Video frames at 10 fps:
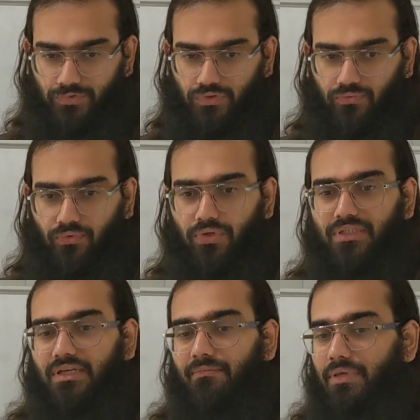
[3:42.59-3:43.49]
So for
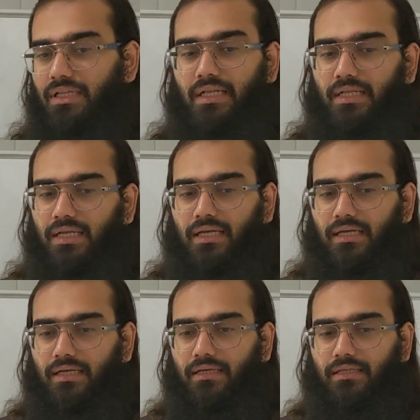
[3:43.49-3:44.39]
example,
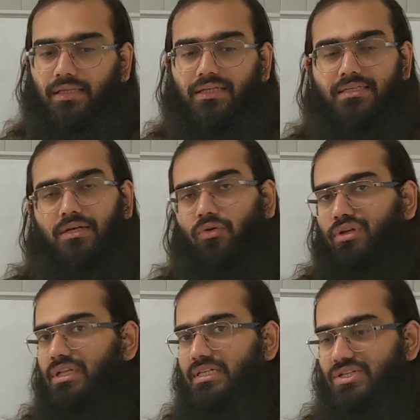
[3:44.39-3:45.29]
there is an
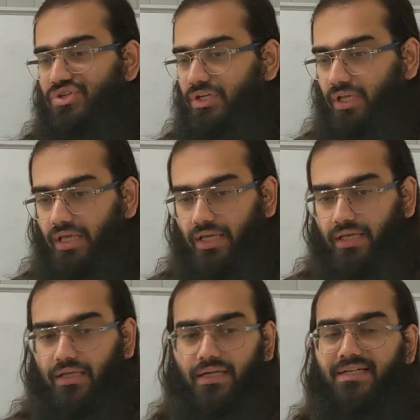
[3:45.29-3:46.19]
organization A.